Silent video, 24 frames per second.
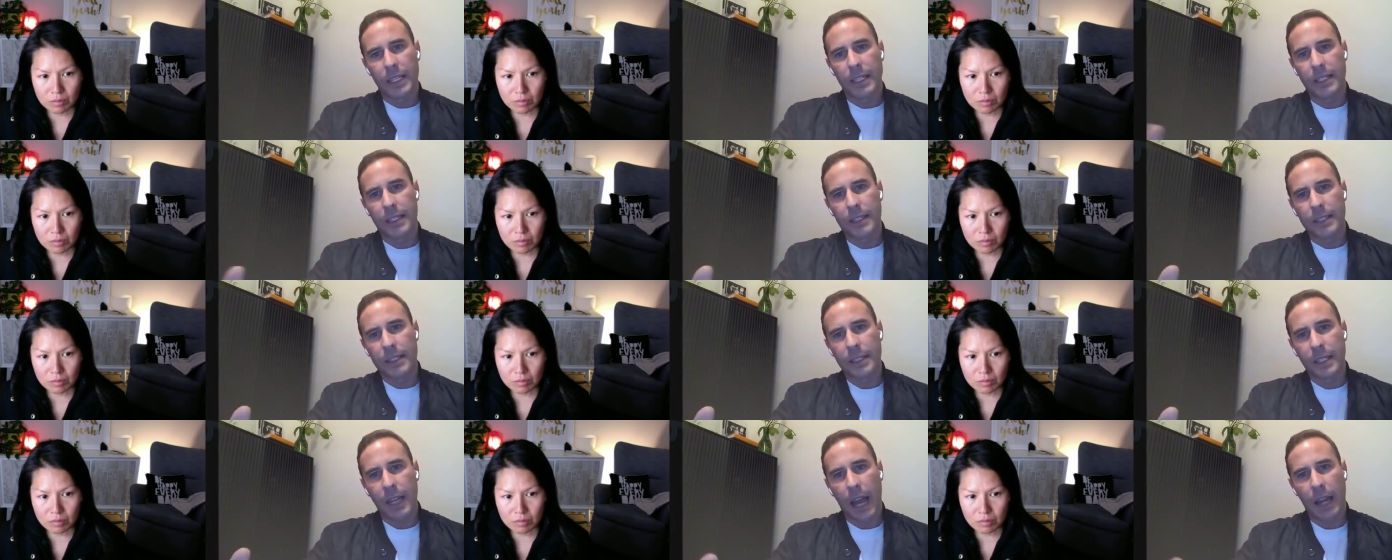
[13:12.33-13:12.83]

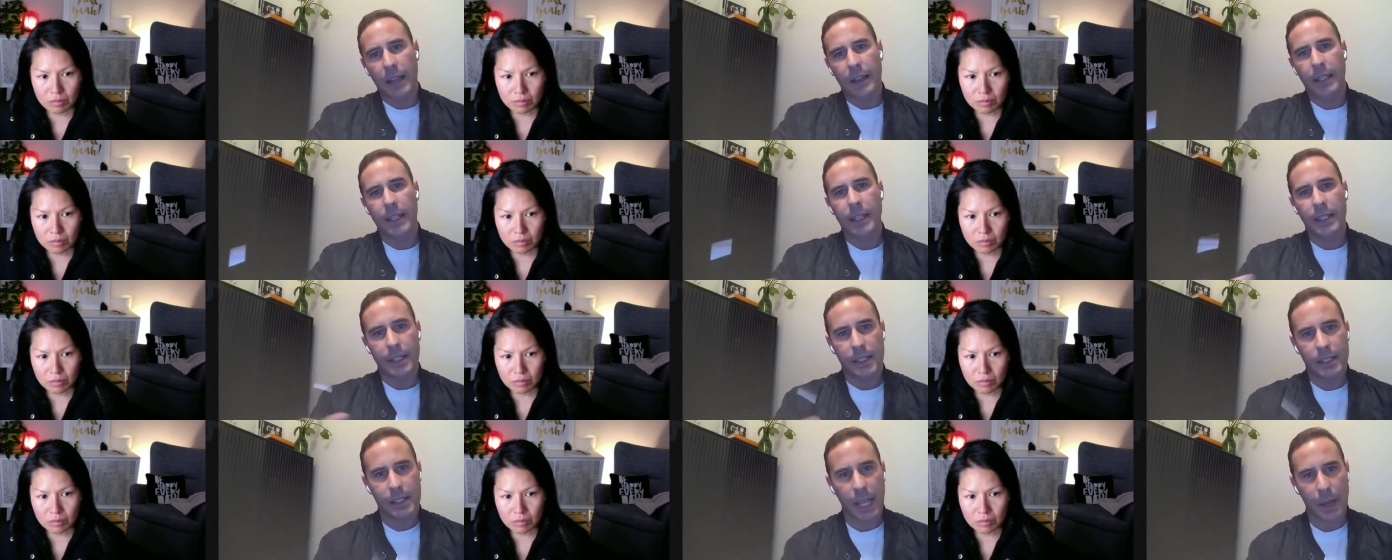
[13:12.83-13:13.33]
Speaker 1: in at
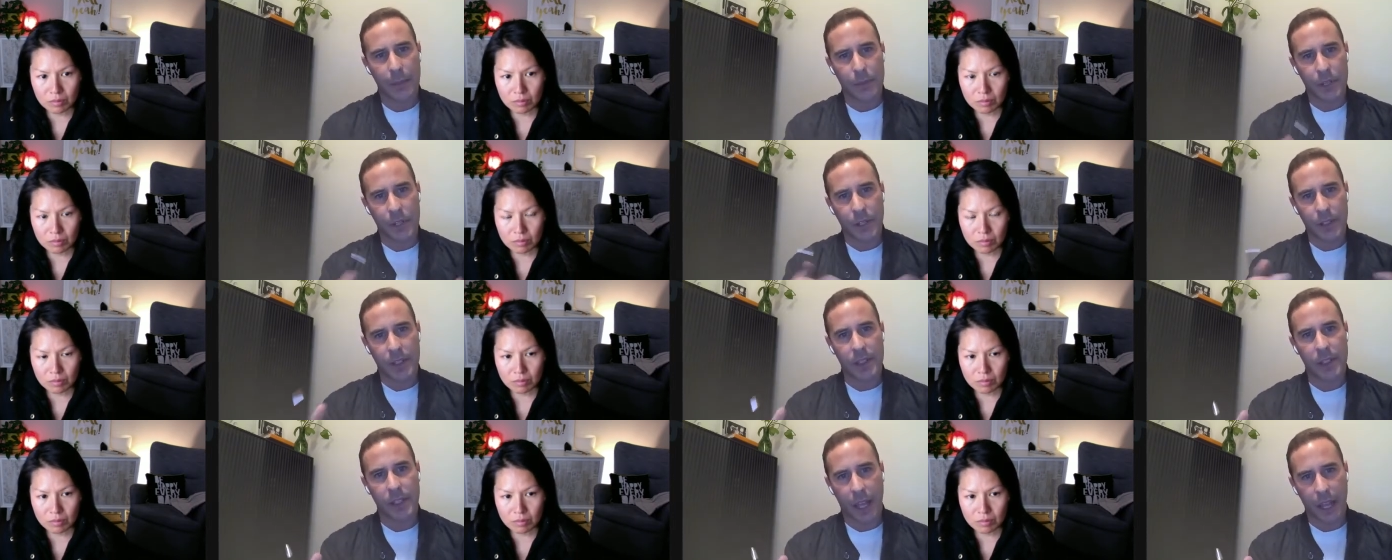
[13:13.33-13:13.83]
the
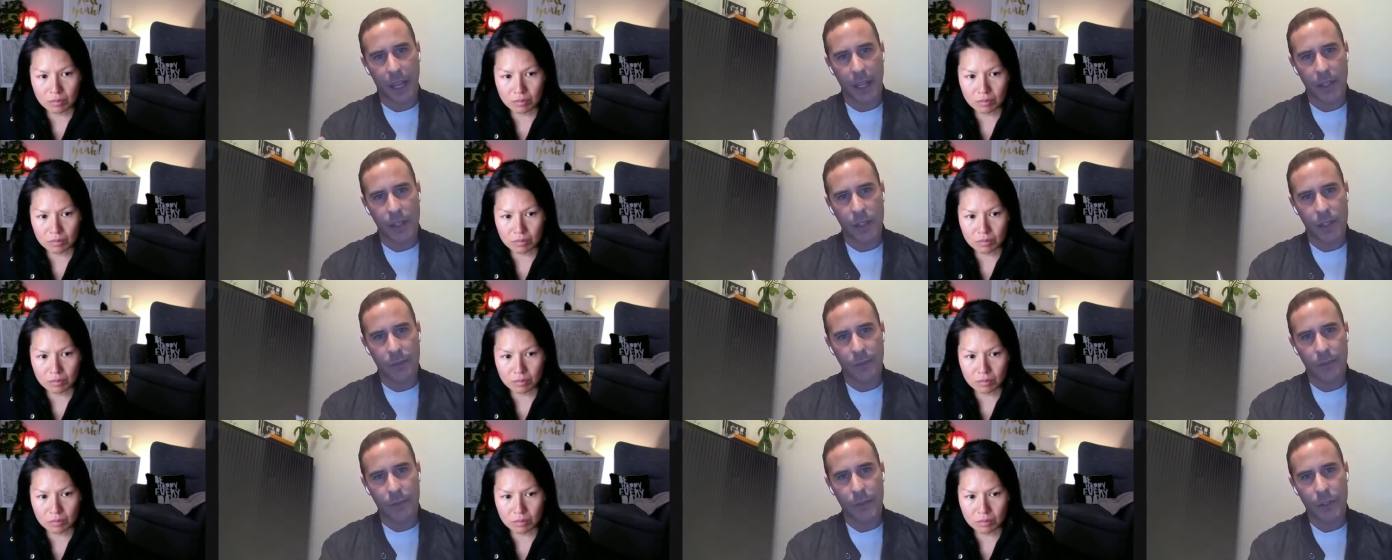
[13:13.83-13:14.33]
inception
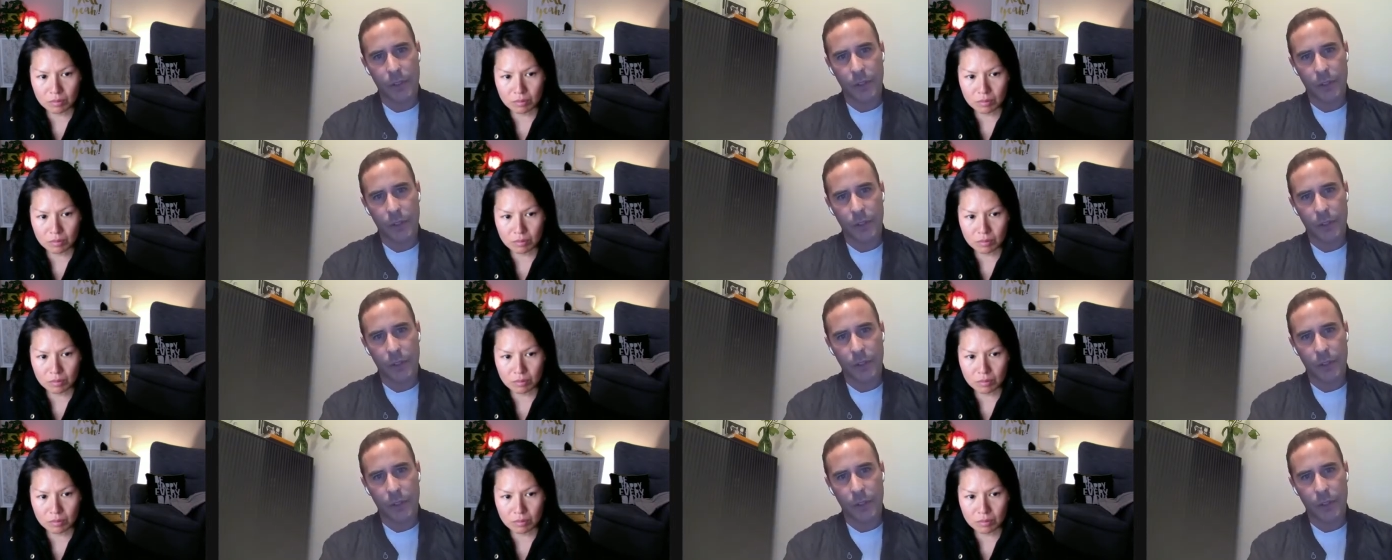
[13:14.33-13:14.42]
stage.